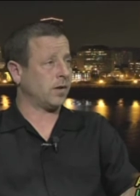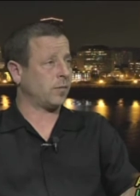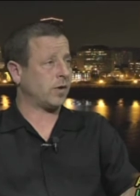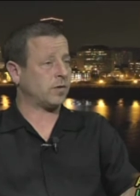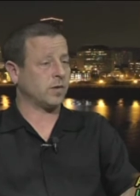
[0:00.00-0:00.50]
their
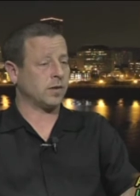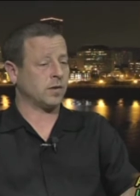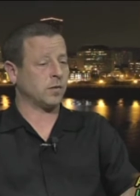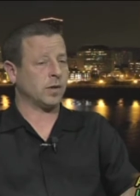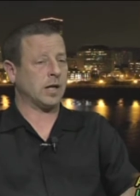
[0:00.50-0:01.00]
press
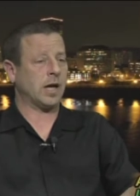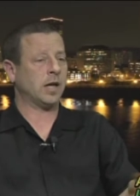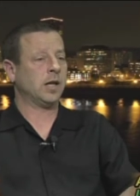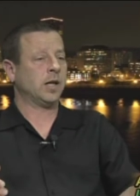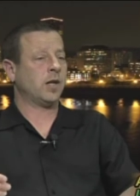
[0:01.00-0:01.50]
releases, whatnot,
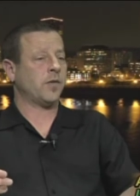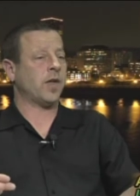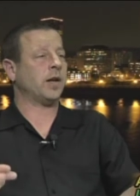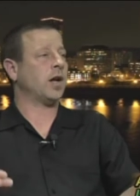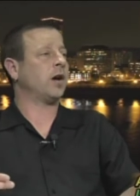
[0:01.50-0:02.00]

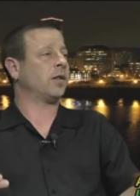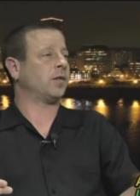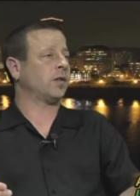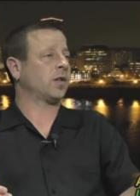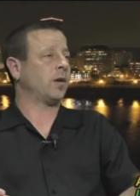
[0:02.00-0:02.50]
they know that
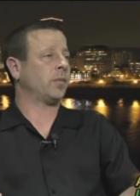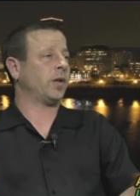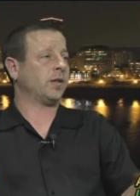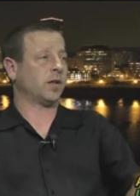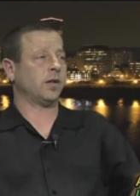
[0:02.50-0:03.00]
this
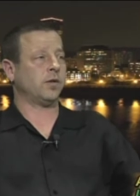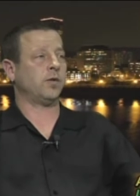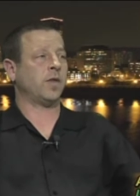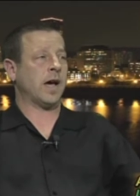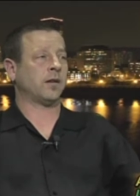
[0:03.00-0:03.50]
company is going to
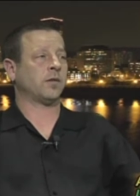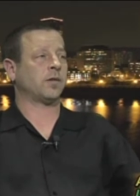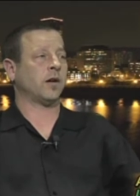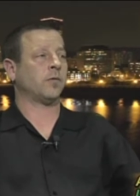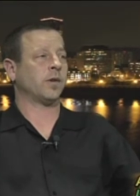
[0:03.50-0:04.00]
do that to
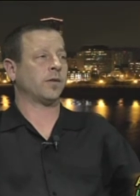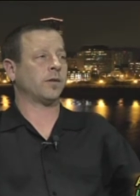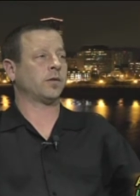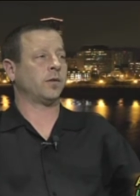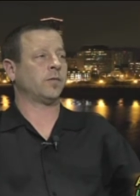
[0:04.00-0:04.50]
start with
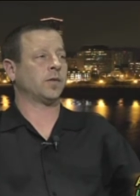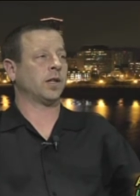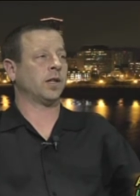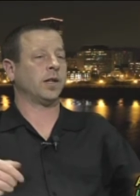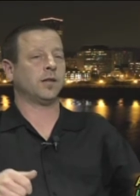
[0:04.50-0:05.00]
those two
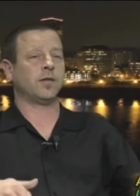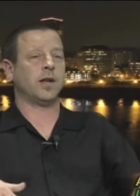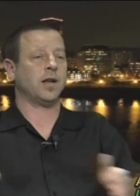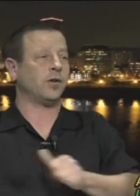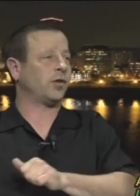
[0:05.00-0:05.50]
facilities
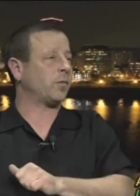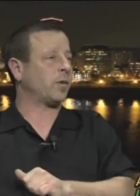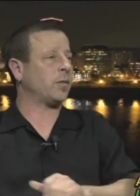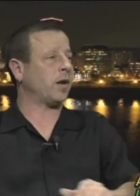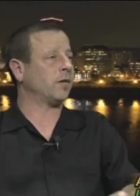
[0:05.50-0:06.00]
and then ship
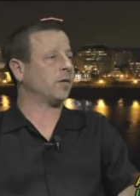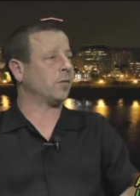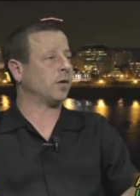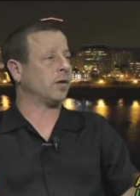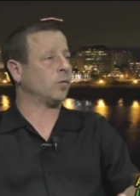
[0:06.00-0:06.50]
them all over the
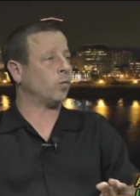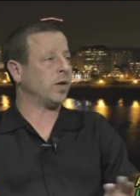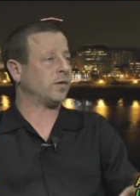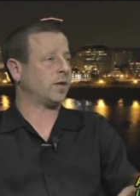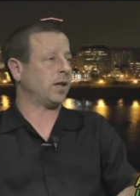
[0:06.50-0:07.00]
world
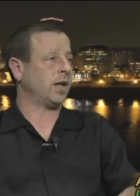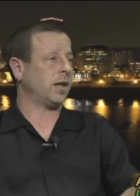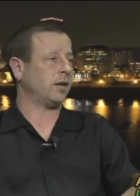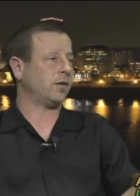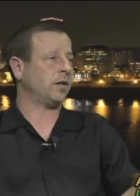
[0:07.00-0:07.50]
once they
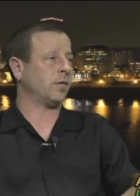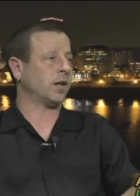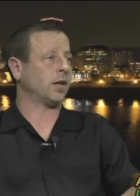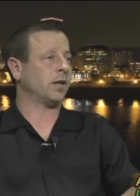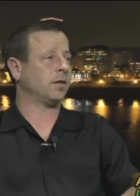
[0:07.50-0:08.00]
get
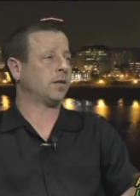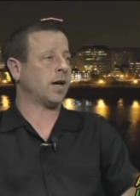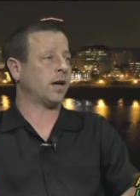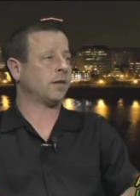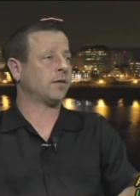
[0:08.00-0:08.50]
deregulated
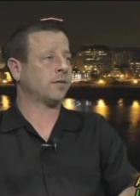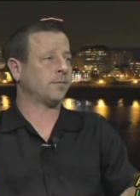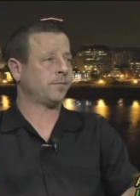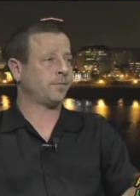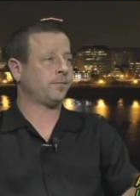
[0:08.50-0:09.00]
status. Right.
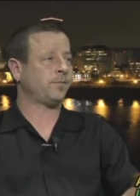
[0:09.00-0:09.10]
So,